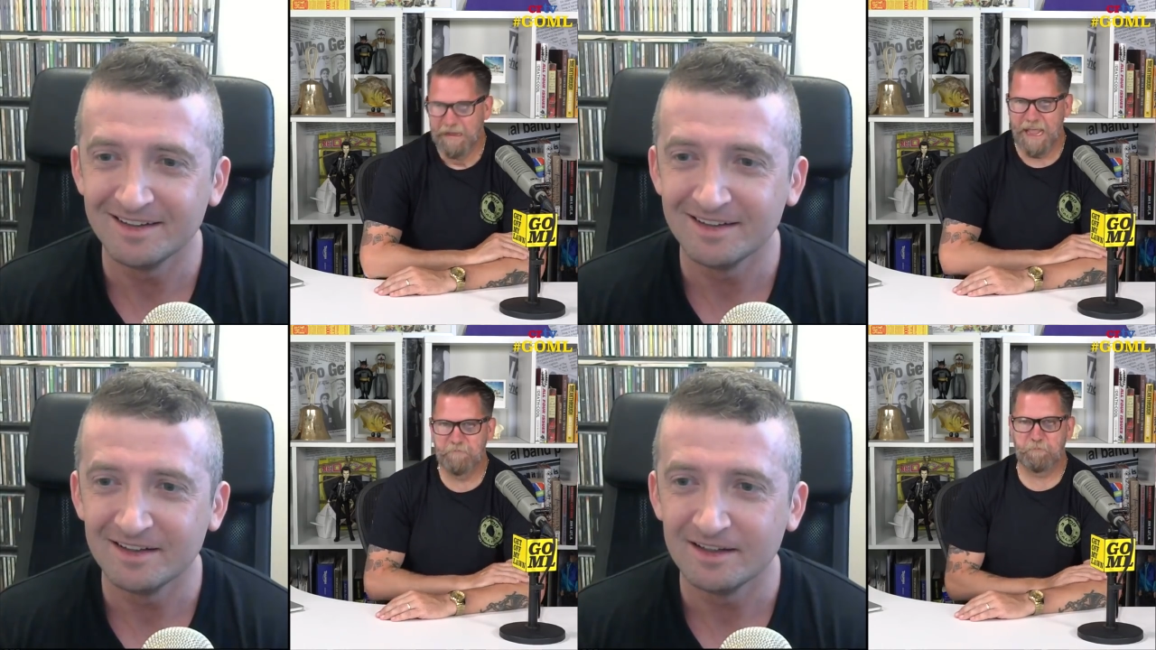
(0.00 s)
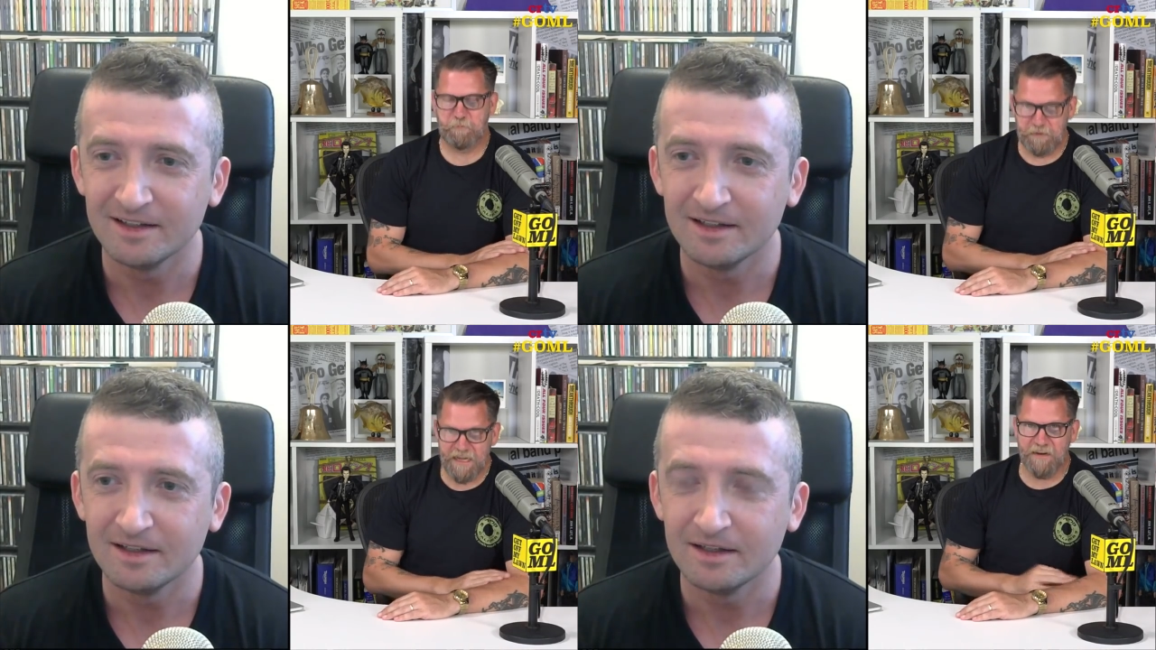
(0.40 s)
Speaker 1: and
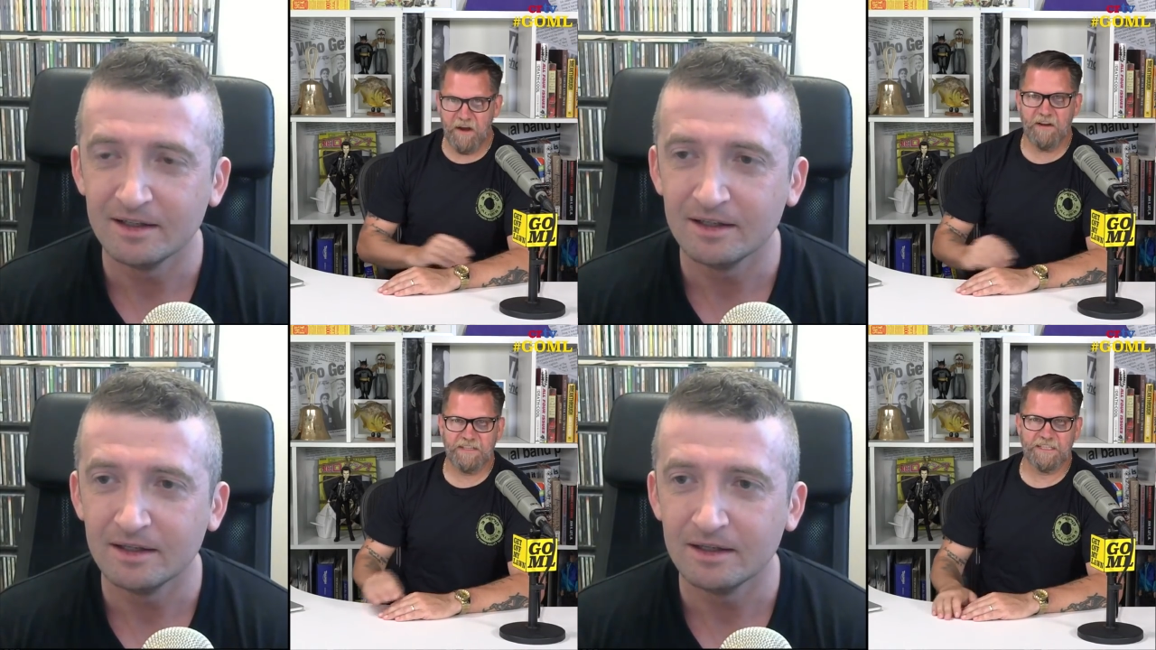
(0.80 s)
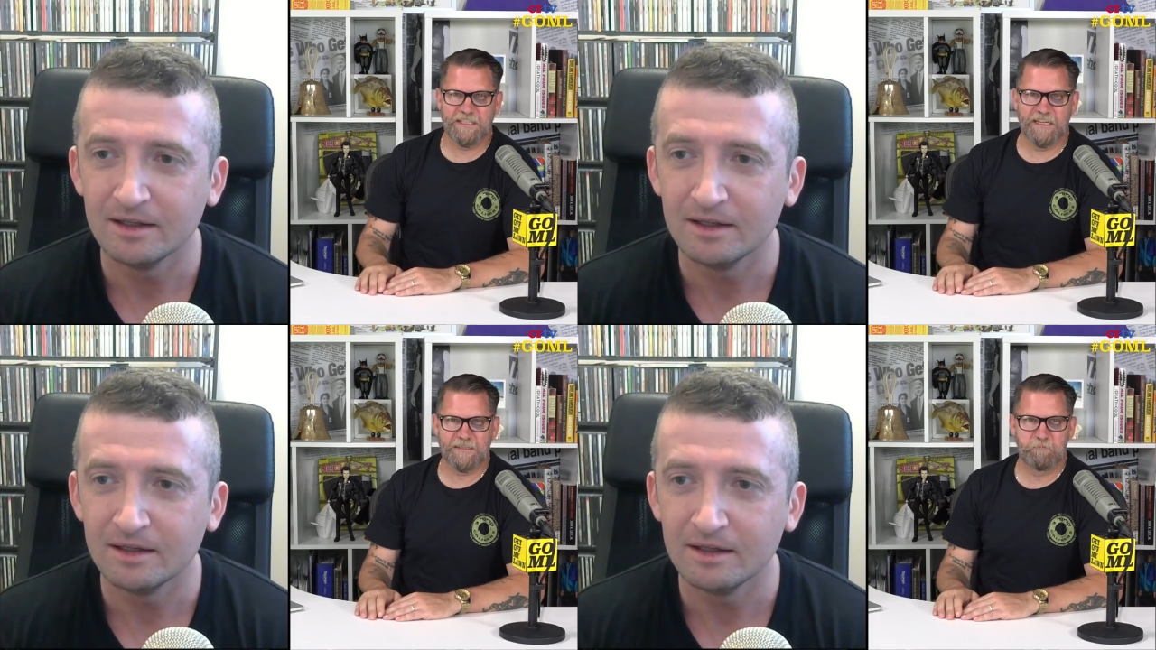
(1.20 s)
be a
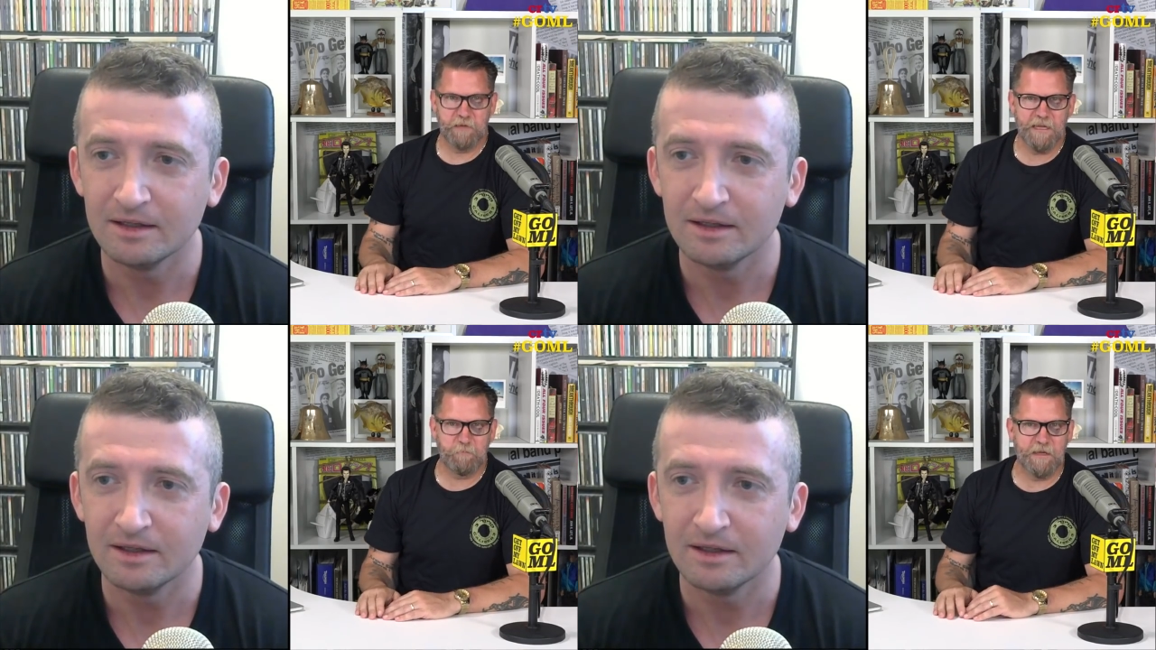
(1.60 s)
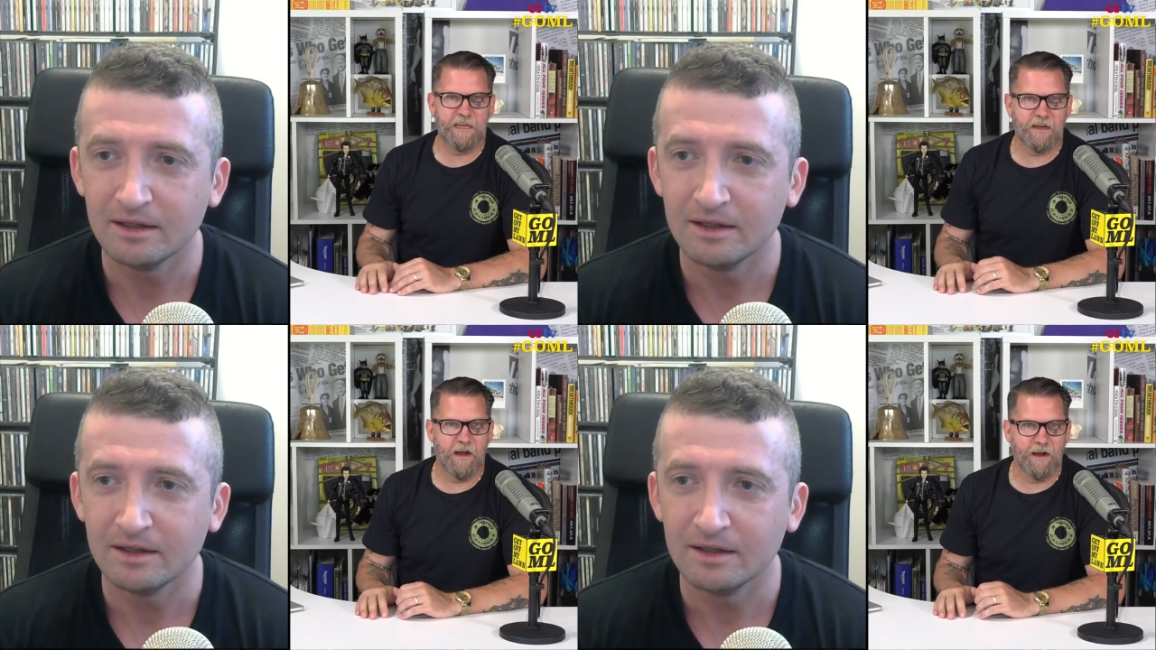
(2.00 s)
narcissist, be a
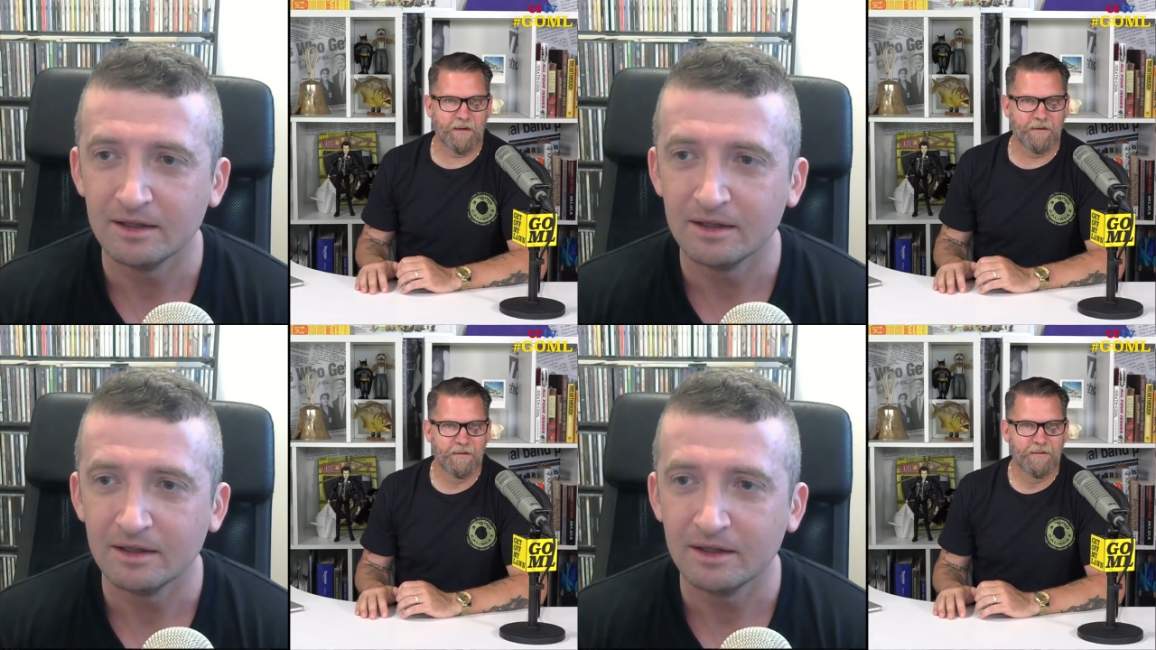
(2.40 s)
peacock.